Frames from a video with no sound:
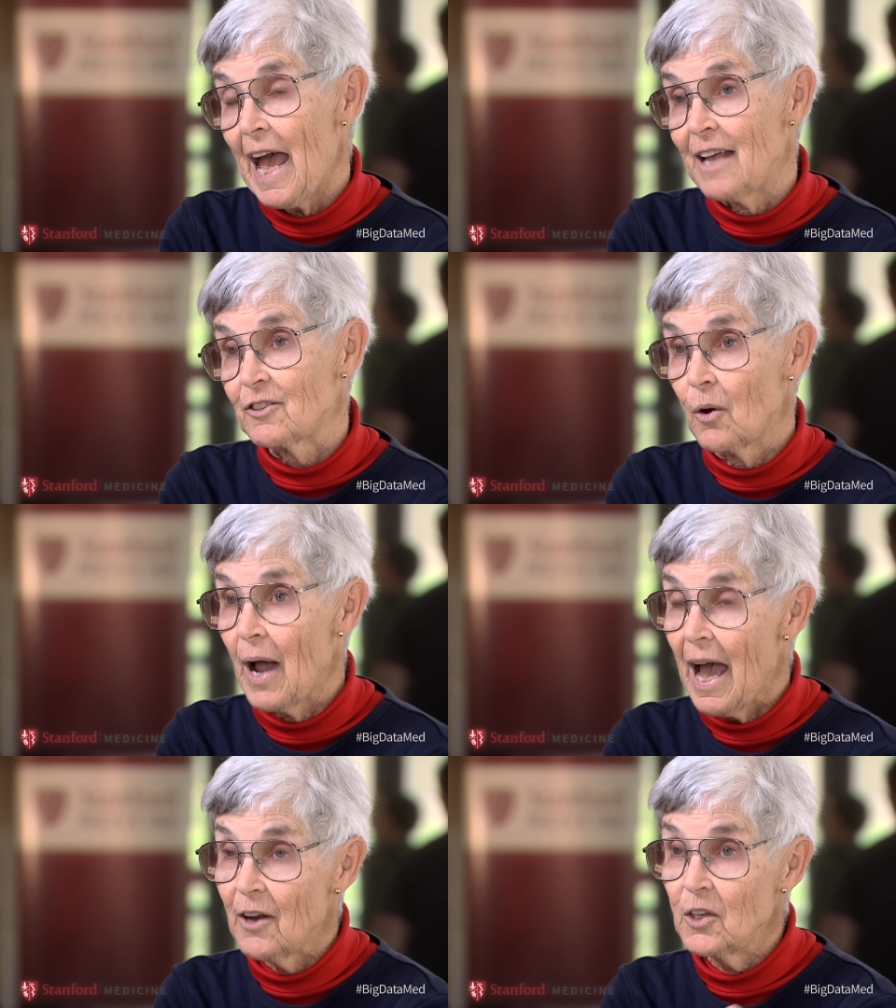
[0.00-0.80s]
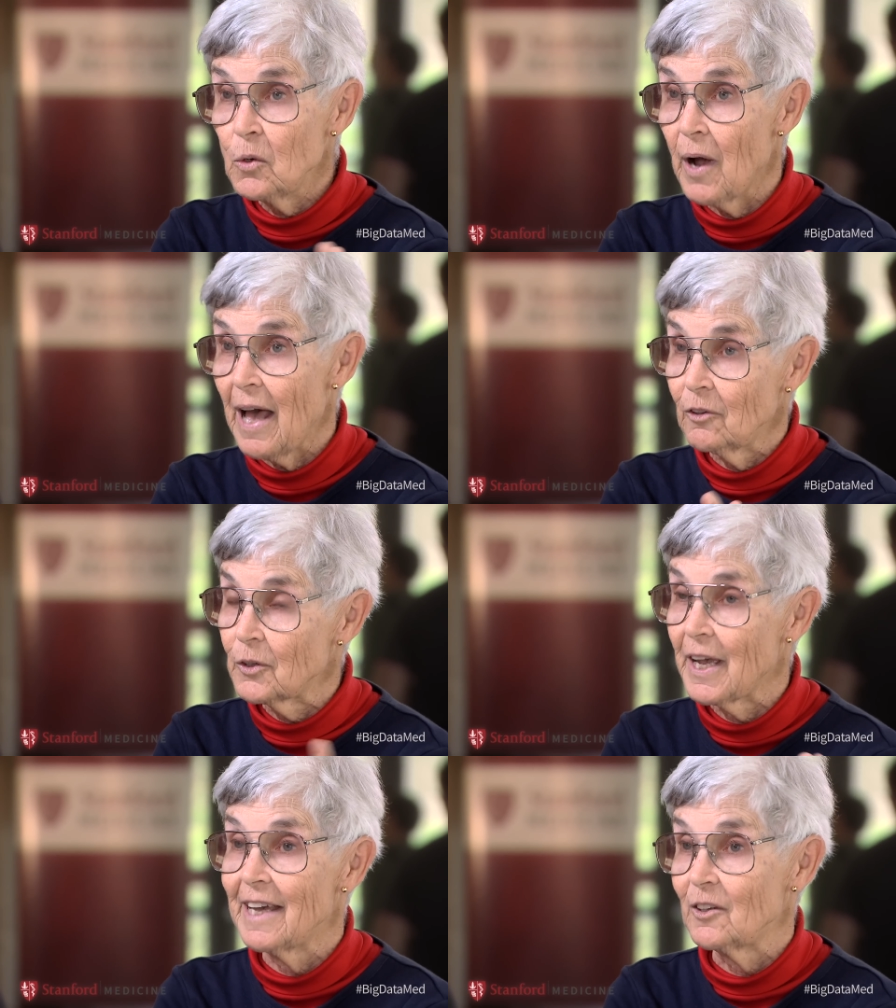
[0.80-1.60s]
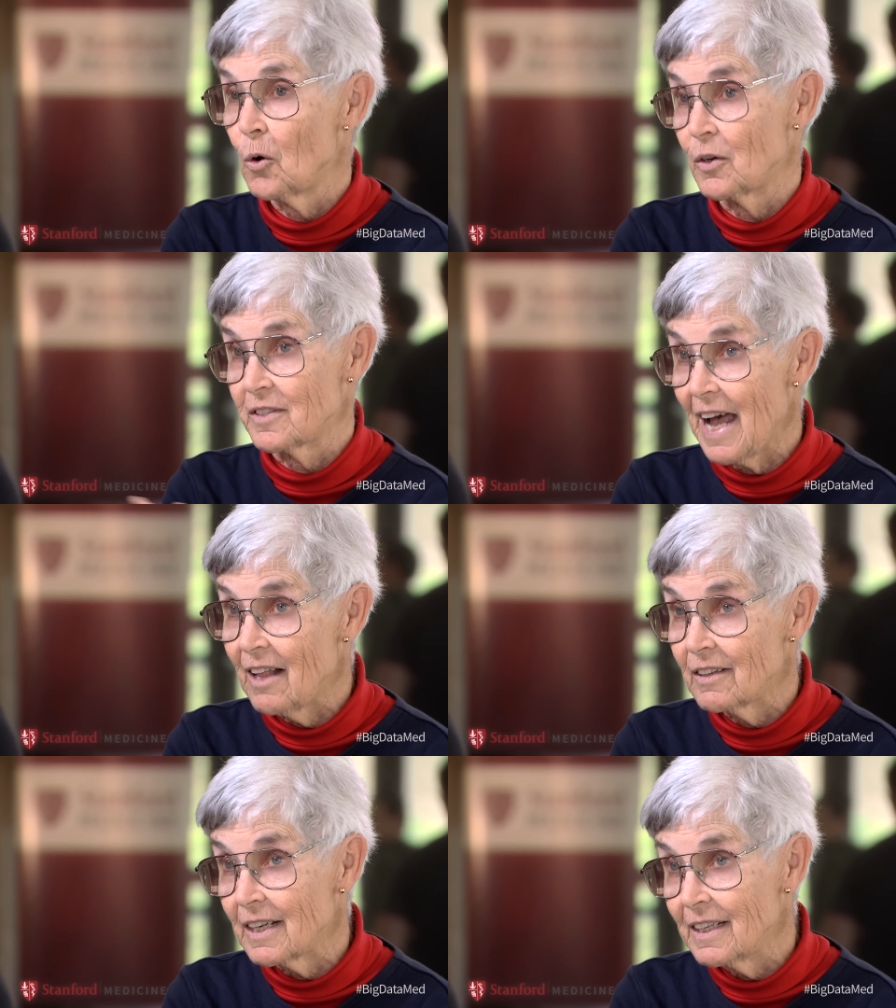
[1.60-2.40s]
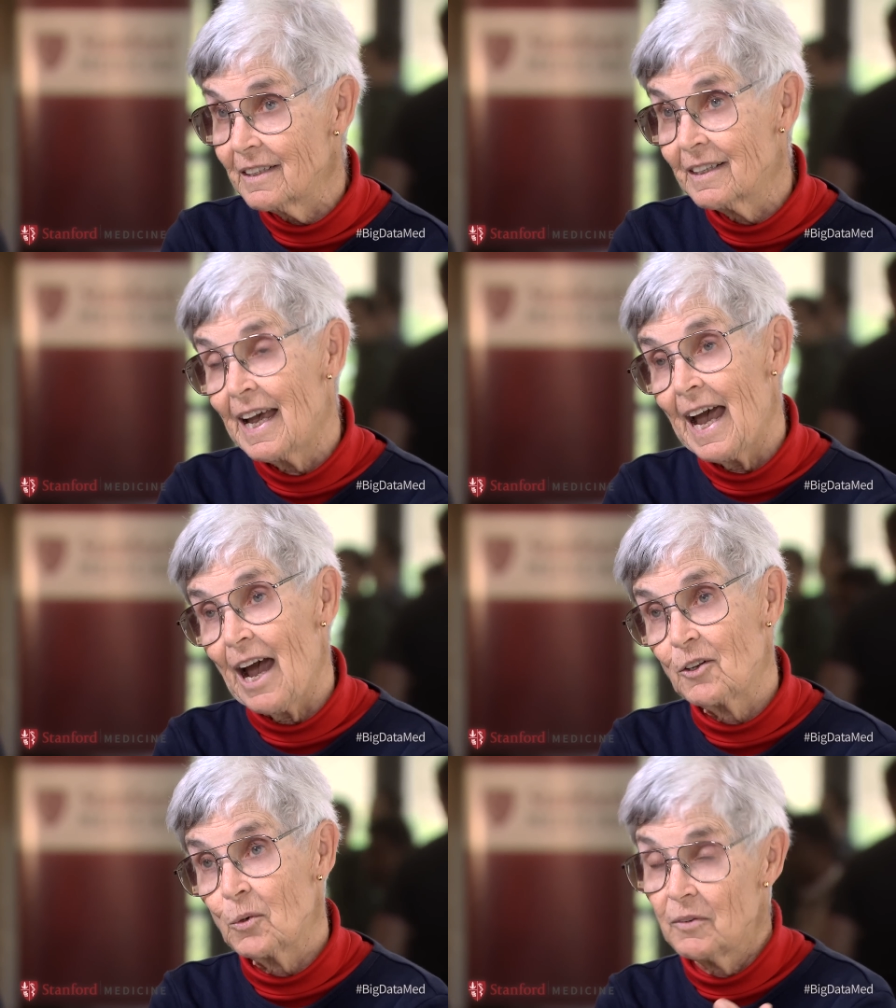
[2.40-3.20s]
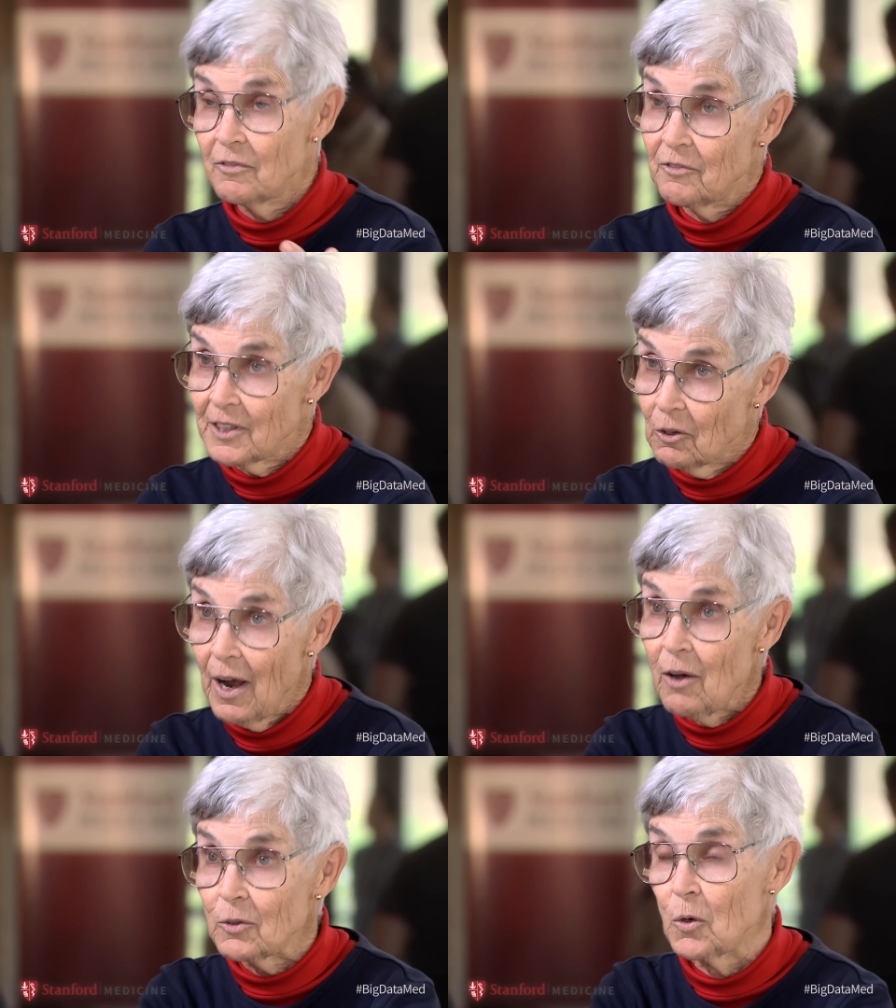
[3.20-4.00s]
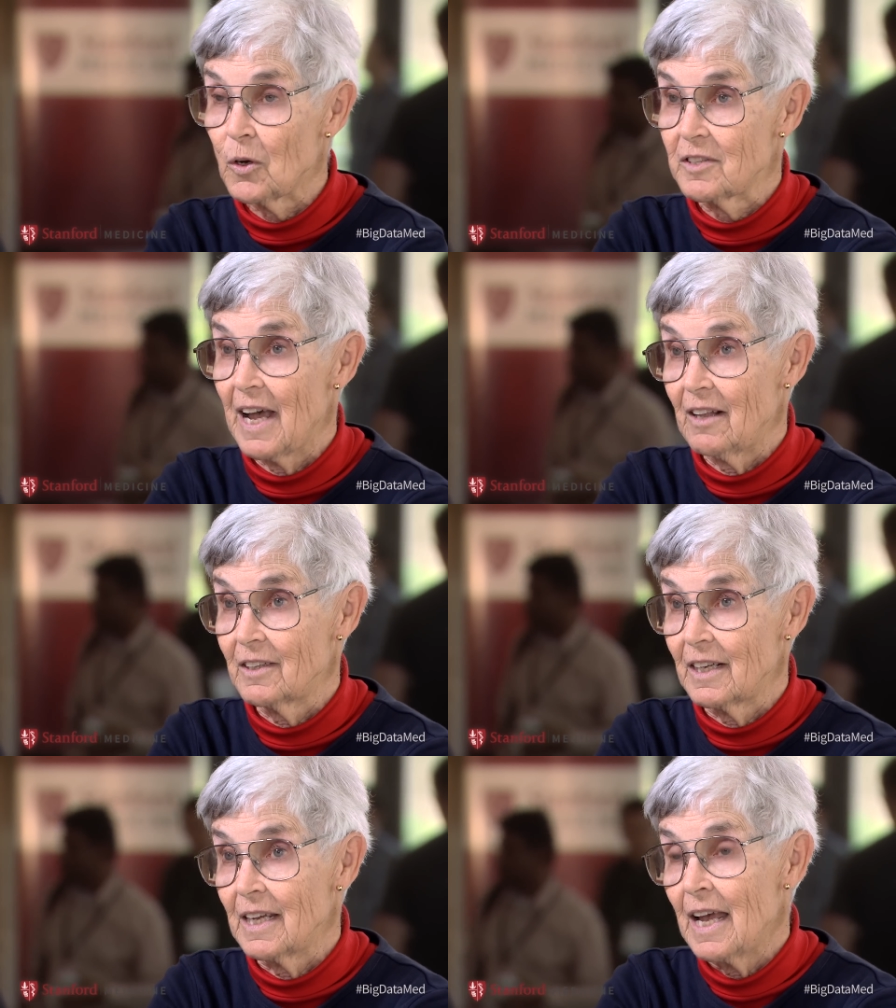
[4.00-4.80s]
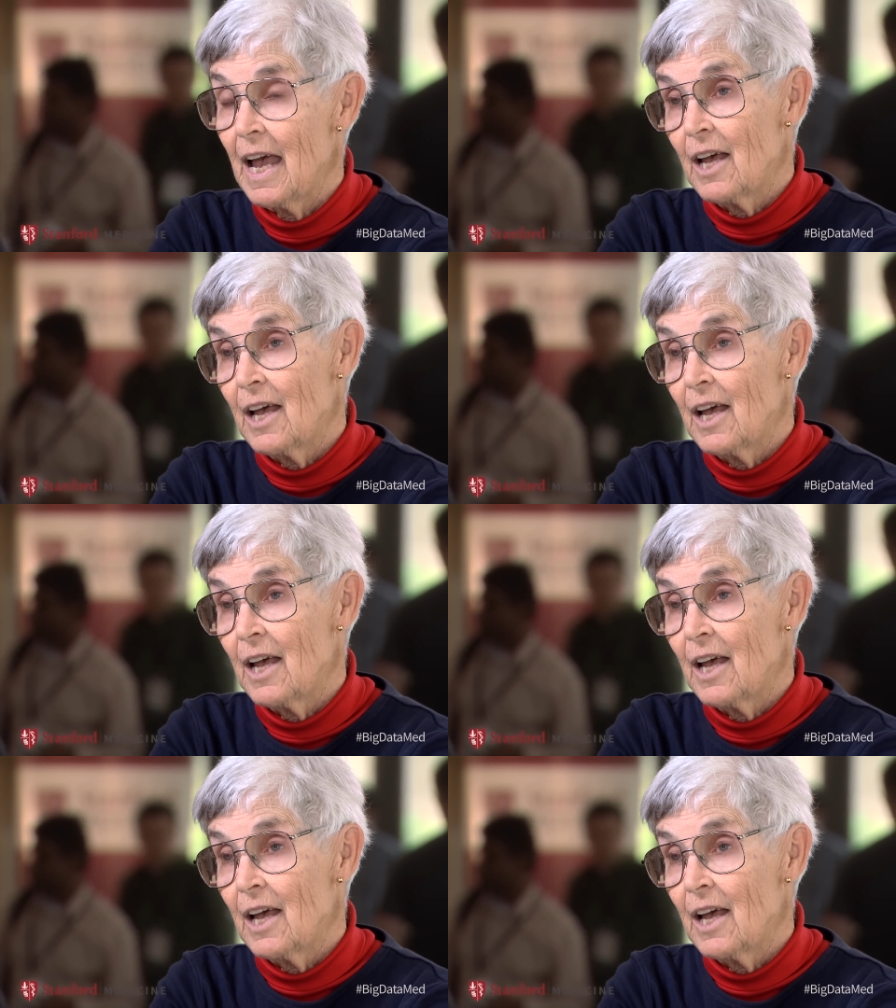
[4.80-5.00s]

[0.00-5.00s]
And so, how do you allocate causality? How do you even figure out causality?